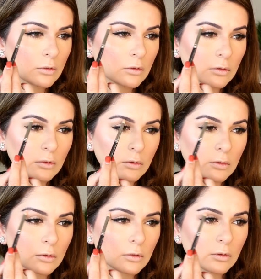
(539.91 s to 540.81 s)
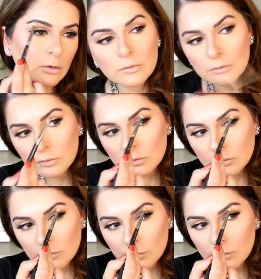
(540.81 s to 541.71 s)
and my brow
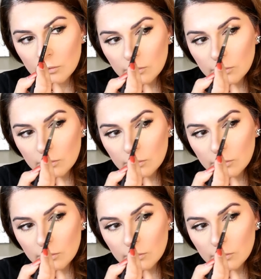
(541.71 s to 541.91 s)
bone.